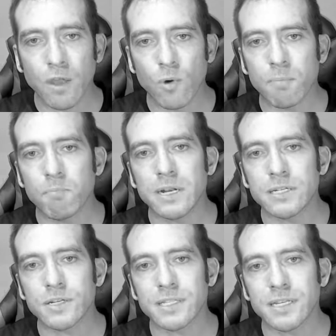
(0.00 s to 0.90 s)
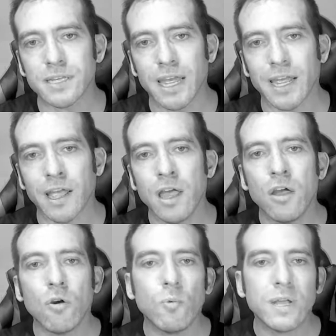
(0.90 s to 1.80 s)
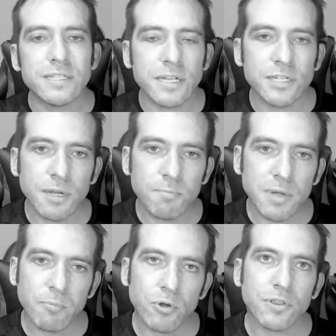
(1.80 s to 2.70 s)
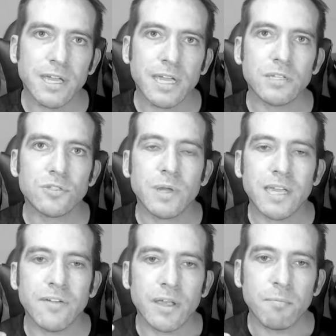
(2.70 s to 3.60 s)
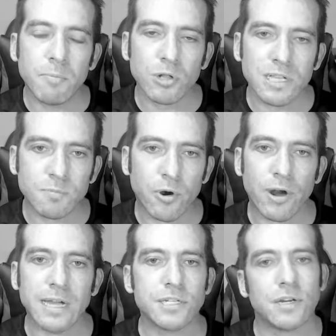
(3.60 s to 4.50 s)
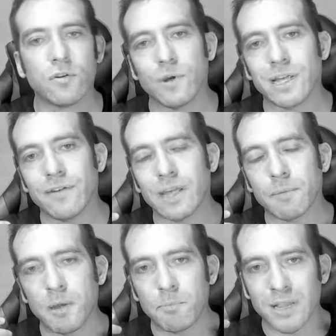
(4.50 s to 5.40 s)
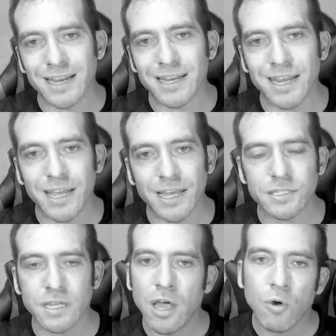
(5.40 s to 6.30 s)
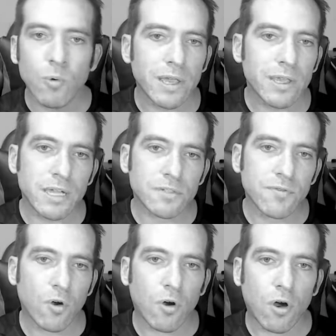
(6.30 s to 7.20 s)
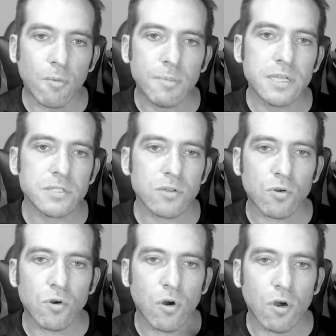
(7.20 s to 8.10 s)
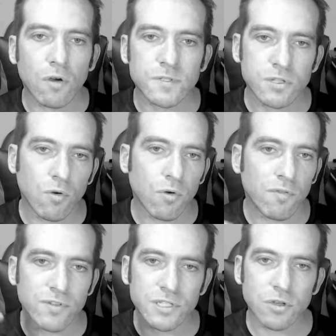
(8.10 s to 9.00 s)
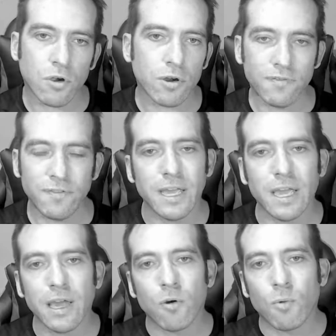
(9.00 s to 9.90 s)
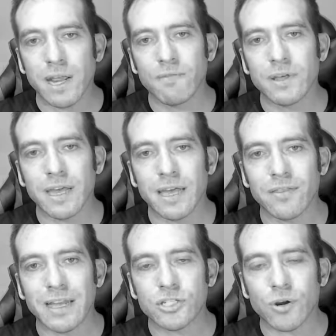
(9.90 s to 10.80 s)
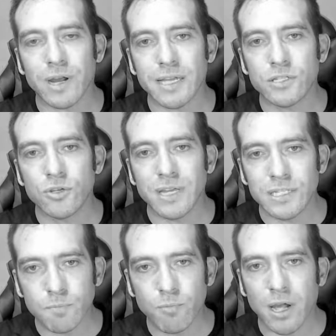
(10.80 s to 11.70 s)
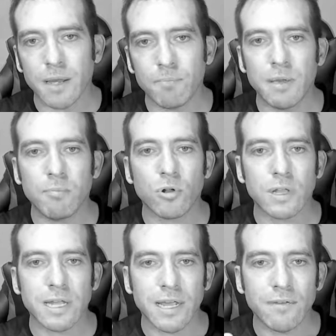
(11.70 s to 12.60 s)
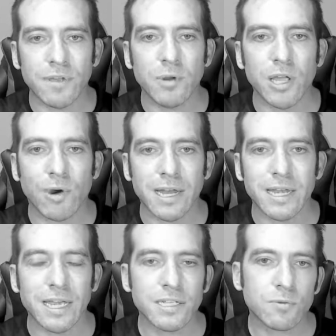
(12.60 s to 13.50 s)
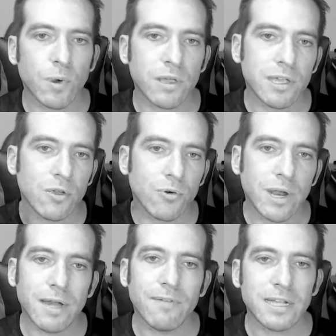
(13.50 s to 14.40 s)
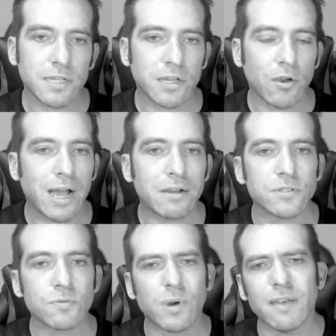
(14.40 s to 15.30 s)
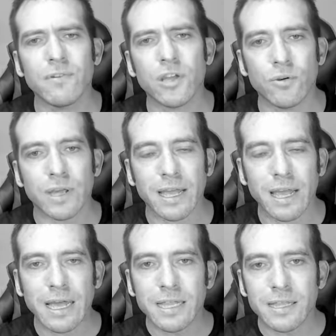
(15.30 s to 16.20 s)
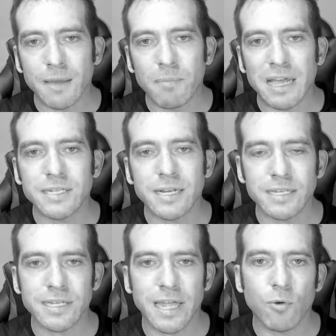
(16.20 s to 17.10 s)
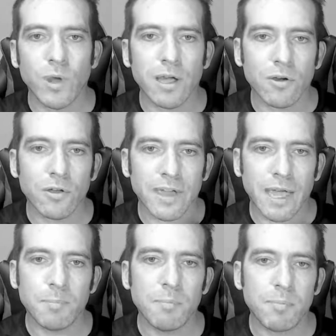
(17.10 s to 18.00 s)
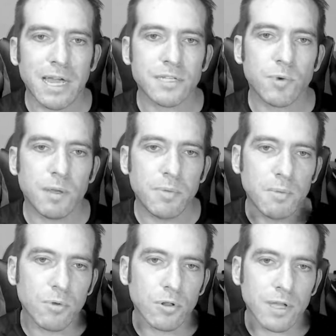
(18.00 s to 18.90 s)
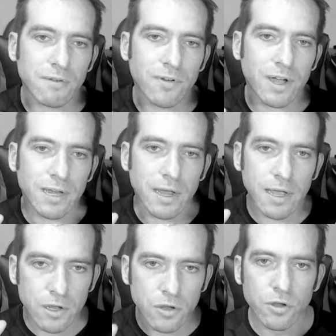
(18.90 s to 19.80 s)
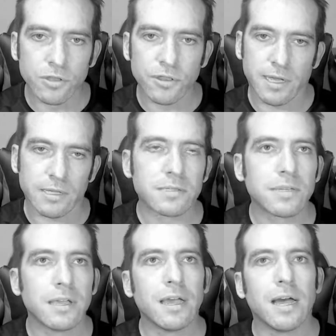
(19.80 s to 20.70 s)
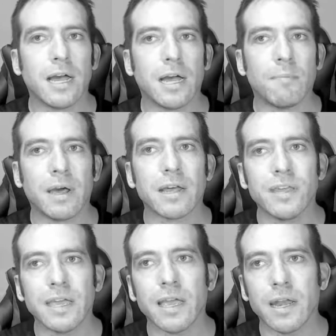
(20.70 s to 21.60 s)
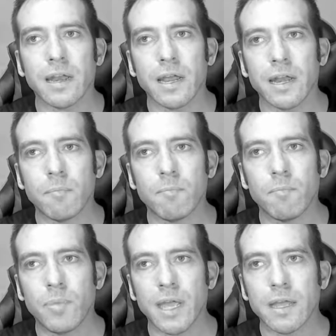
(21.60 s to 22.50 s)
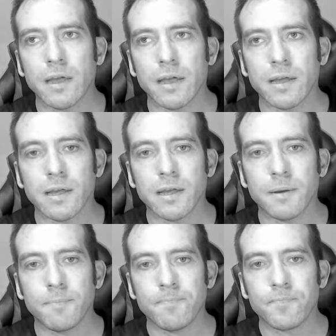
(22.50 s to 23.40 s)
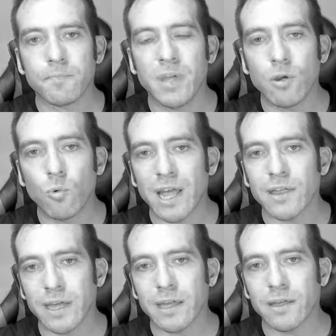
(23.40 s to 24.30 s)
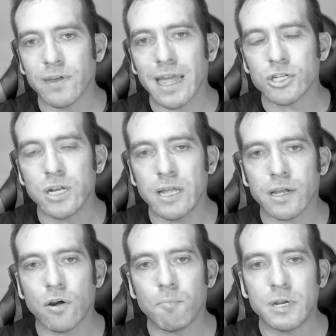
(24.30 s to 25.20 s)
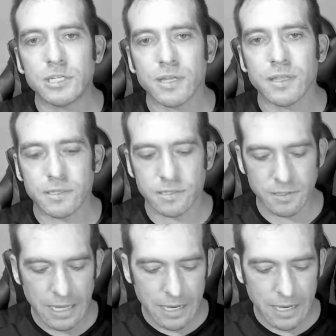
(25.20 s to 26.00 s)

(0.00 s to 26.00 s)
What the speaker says: Where Pinterest is saying, we're teaching people things, we're giving people inspiration, we're giving people ideas, whether it's for hobbies or crafts or photography, whatever, they're trying to inspire people and give them new ideas, whether you're renovating your house, whatever you're doing. They're basically saying we are the happy place where people can find good things. And I think in a big way, they're actually accomplishing this.